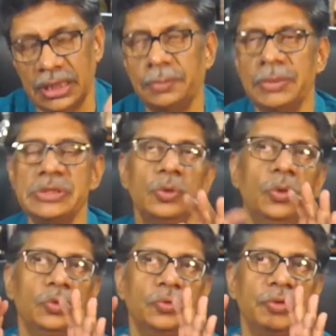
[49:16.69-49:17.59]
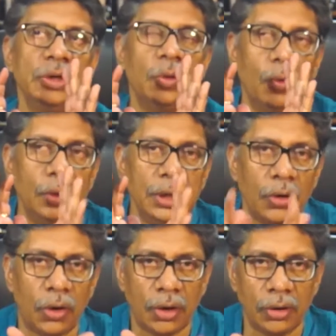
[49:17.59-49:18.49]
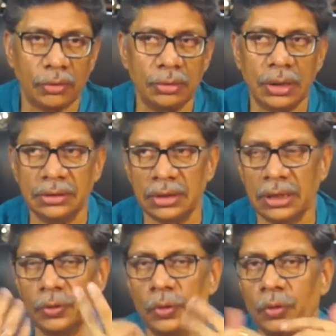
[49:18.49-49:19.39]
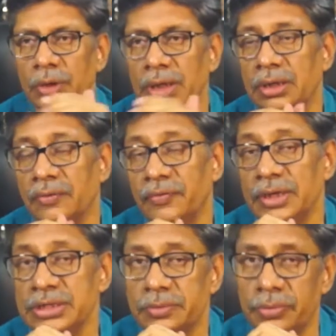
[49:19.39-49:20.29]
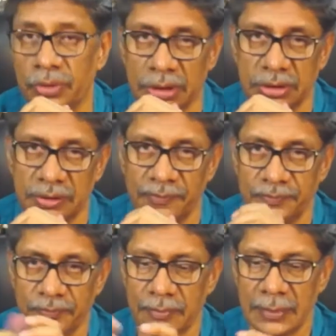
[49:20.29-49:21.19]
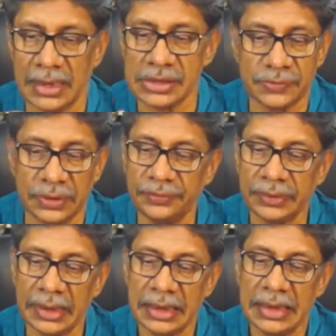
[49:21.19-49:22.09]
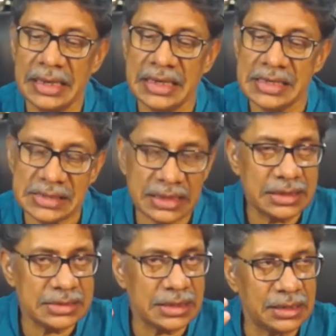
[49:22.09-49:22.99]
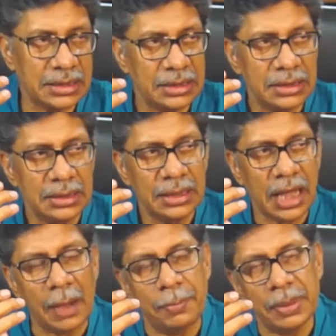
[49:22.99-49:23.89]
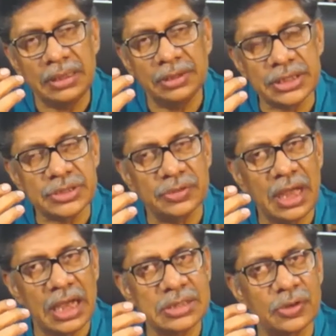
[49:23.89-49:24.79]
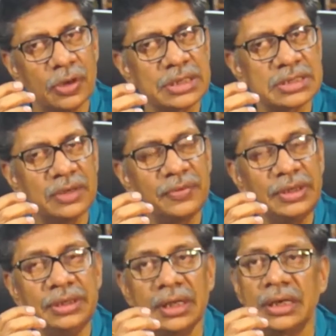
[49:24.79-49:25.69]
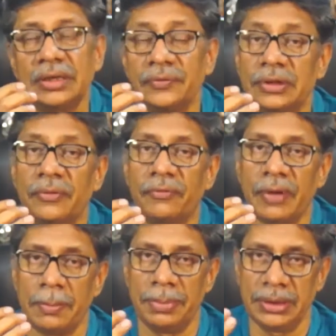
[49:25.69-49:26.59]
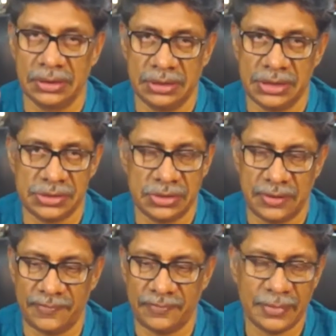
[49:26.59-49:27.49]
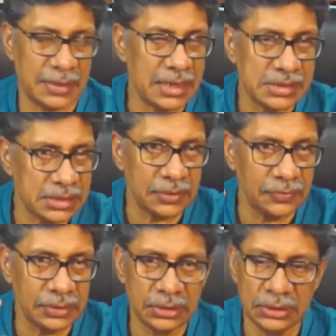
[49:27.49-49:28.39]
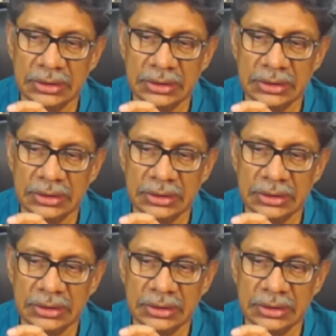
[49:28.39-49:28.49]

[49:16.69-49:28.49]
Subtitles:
That means you're going to feed only raw cotton and then you're going to get a finished product. That's one. Second is that apparel industry has got itself integrated with the fabric industry. That's the second one.